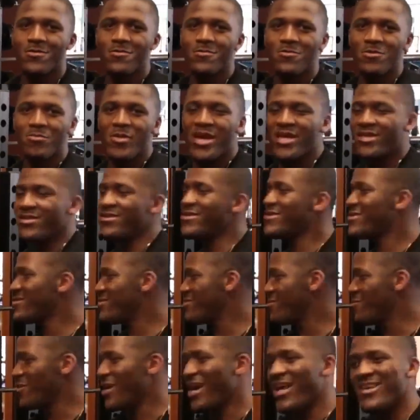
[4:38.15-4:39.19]
we make this,
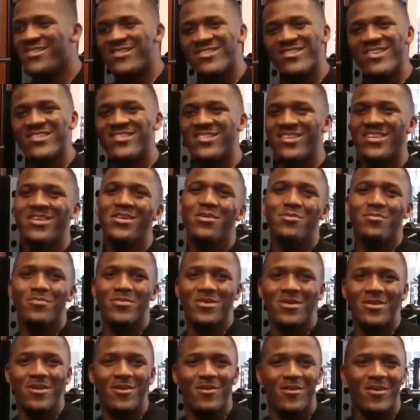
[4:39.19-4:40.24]
we got to send it to him.
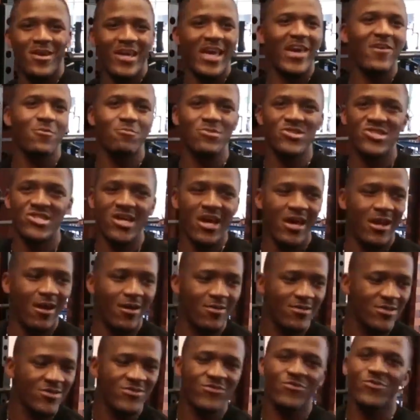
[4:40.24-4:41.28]
I gave him a shout
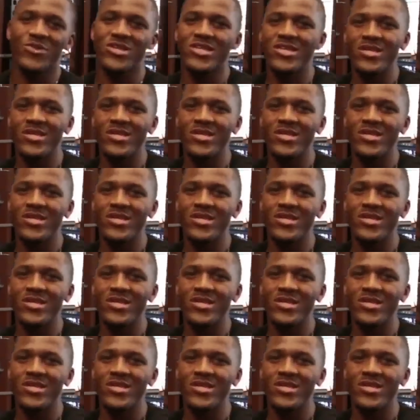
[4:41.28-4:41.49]
out. This is for